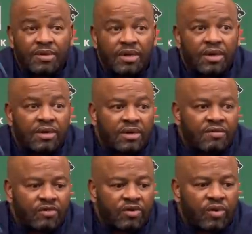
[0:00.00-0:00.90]

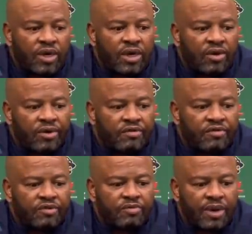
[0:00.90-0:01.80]
They've got quite a lot of
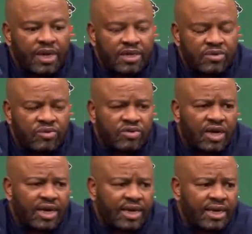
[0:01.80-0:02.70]
those players,
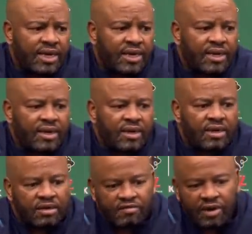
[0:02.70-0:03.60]
Nguzana,
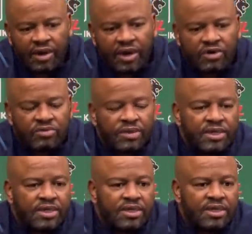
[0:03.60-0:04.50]
even Lerato
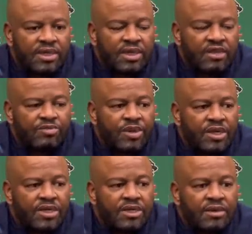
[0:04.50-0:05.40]
Manzini is in that
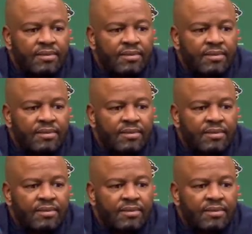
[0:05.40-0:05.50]
space.